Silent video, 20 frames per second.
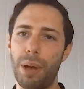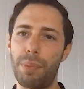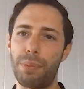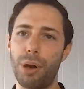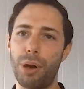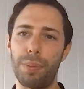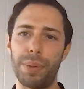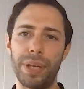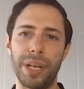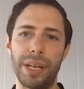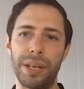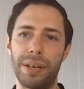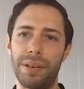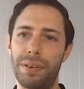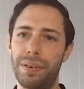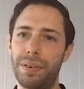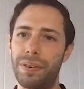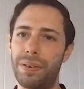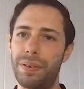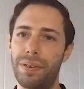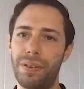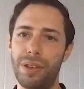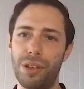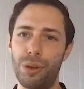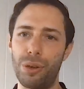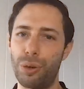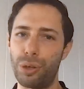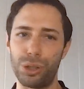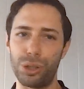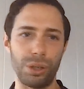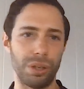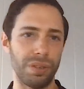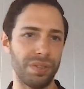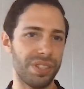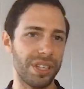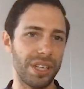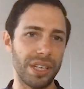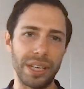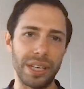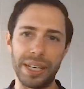property in the North Shore of
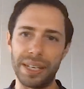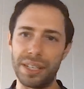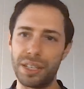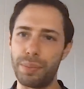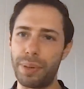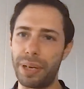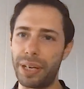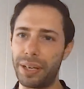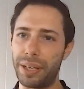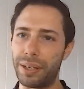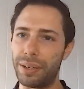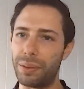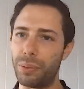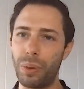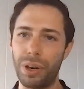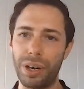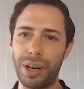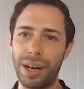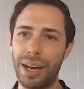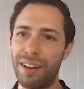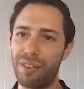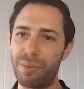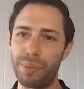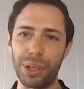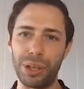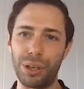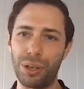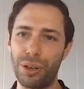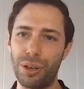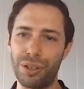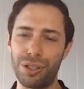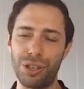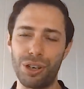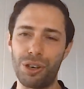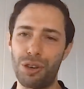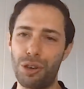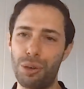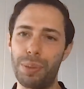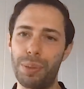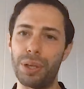Sydney and spending $1.5 million on a
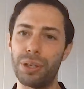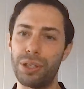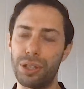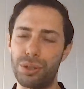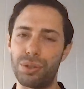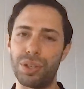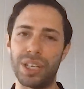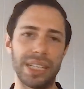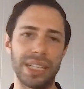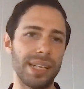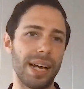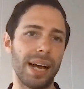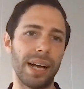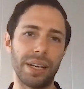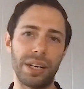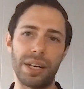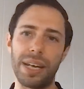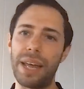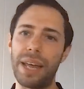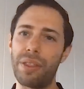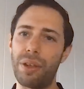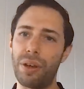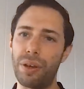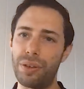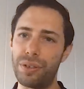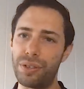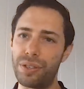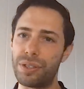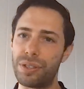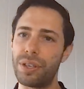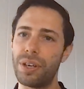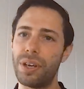new build. It's really targeted at those